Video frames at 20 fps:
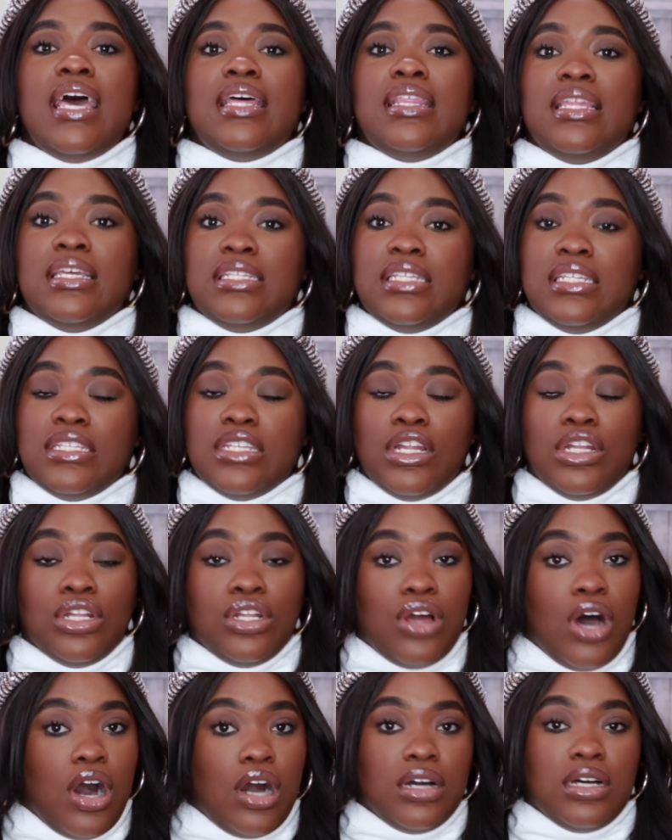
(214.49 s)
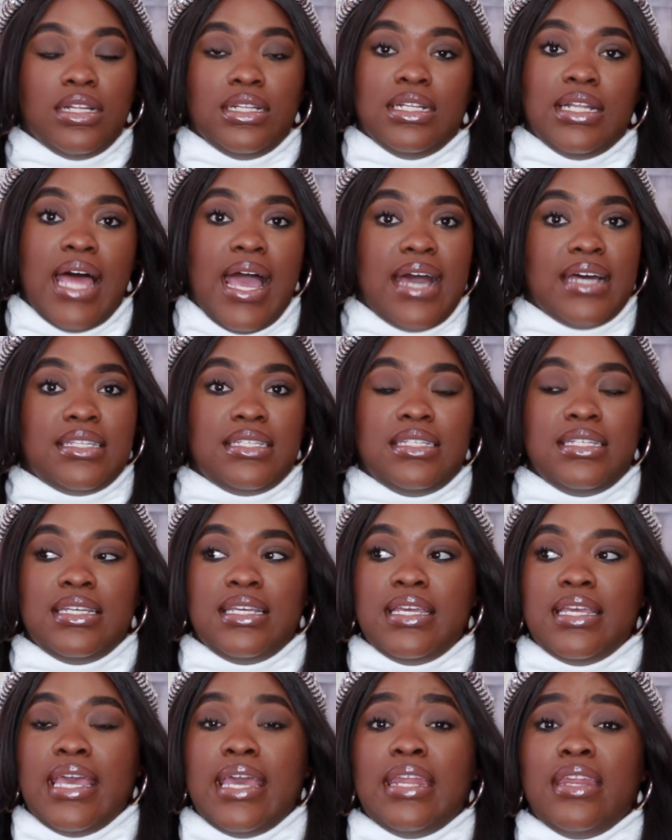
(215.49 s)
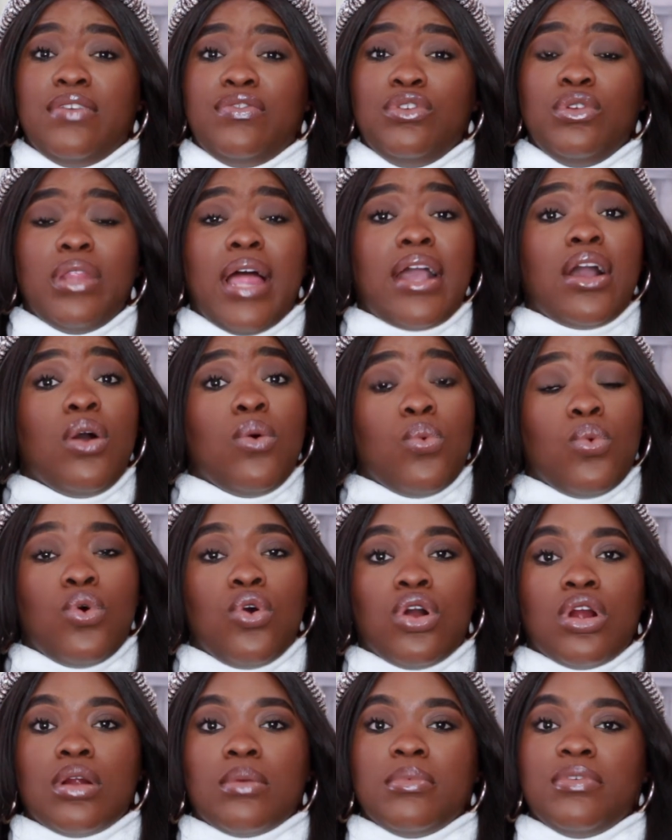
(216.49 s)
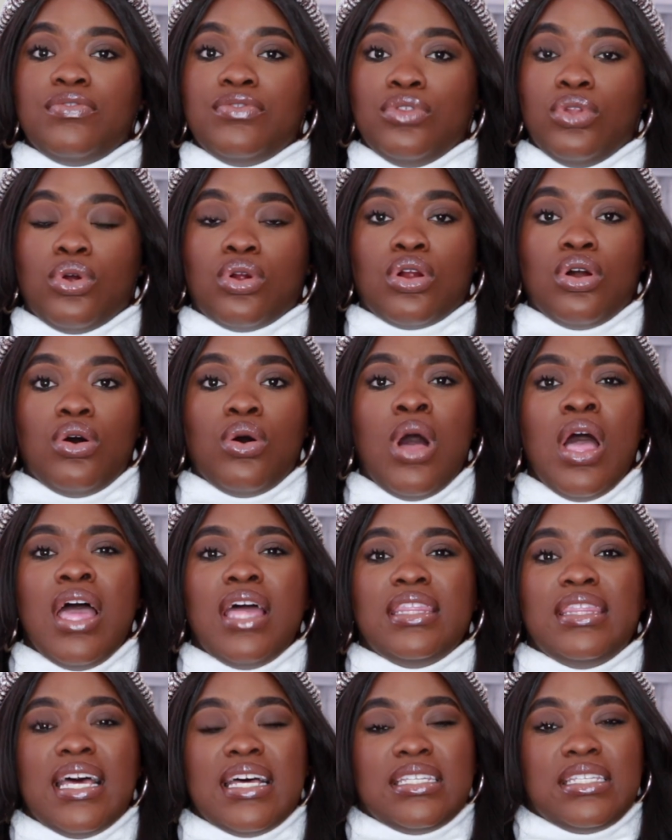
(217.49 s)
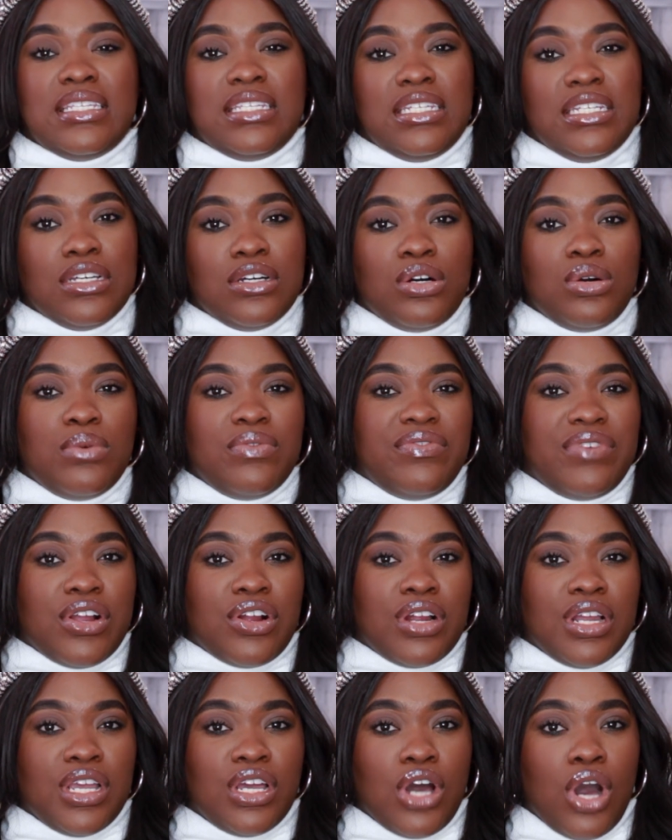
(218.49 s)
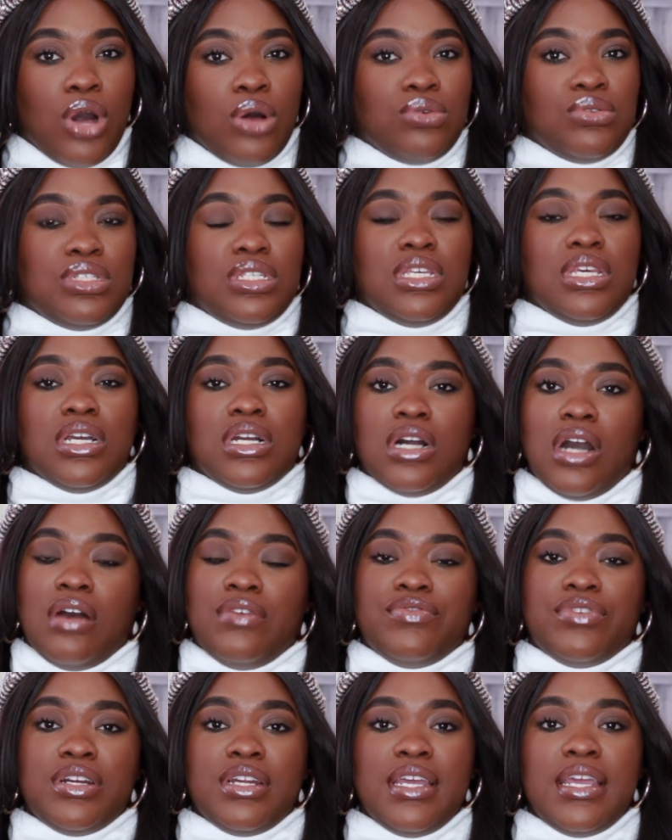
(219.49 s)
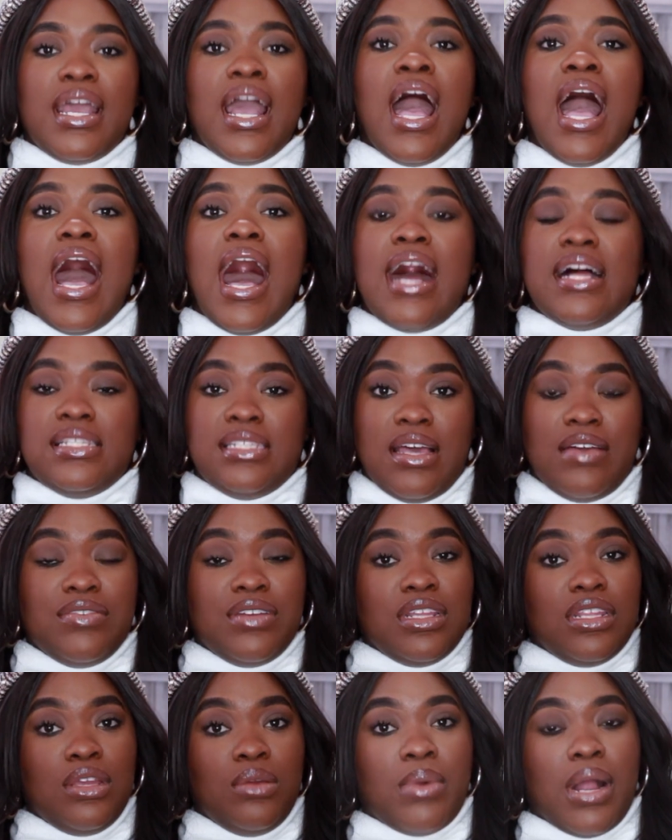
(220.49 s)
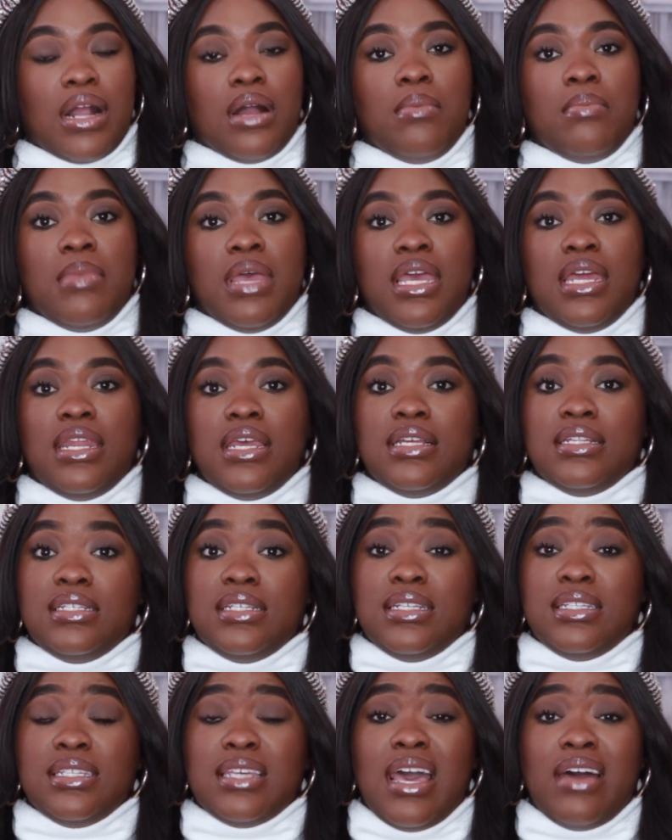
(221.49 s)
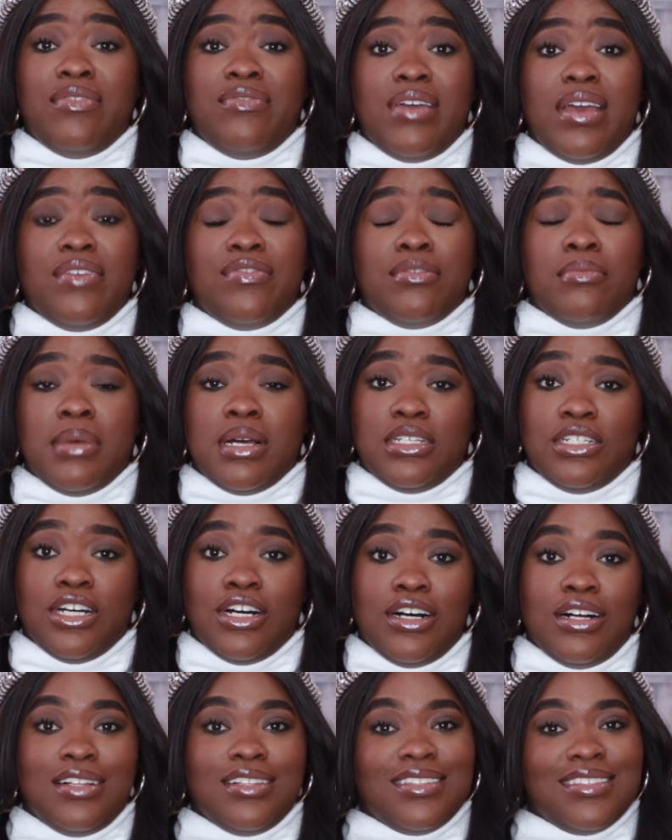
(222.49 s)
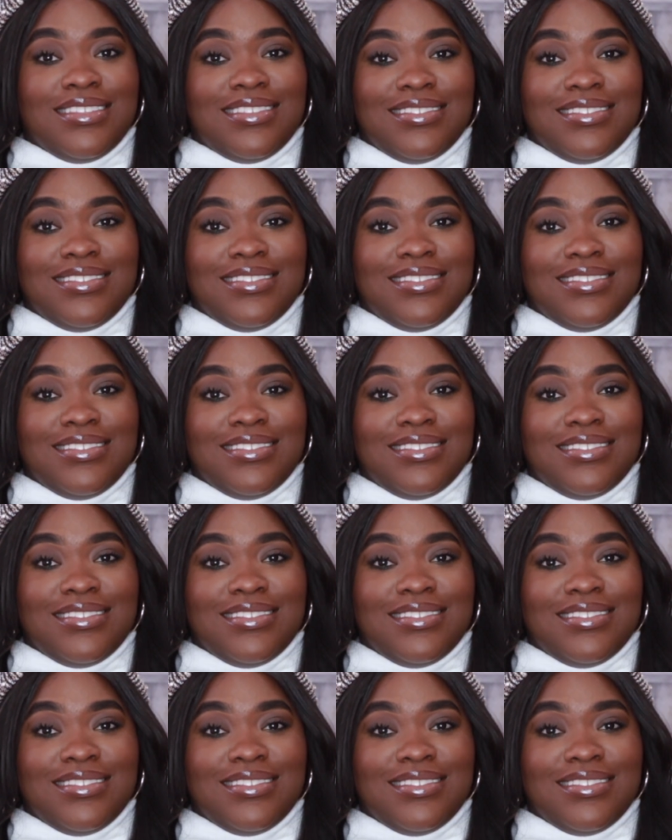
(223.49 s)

This is long lasting, and if you like a warm floral that's still very cozy and comforting, I definitely recommend Intense Cafe from Montale.